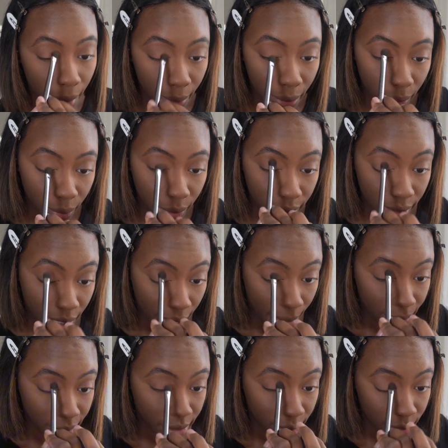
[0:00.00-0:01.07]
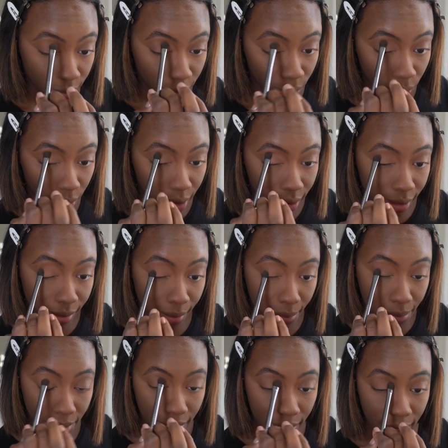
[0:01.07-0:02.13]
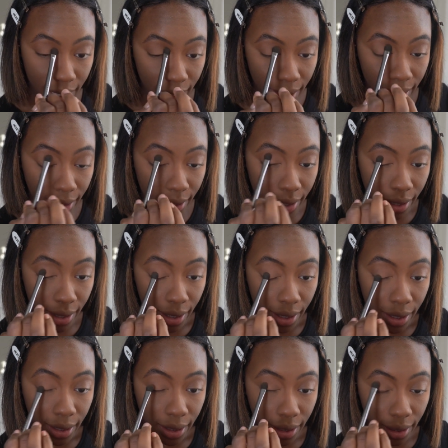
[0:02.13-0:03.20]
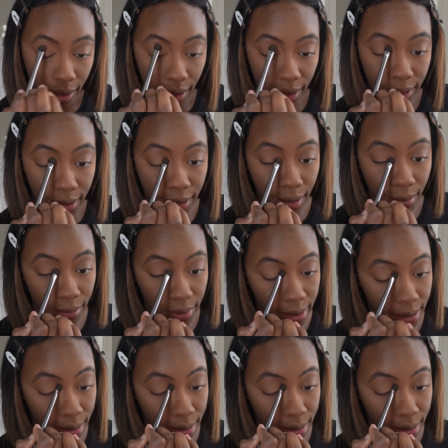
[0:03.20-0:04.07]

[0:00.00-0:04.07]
but we're not, because we want it to be a seamless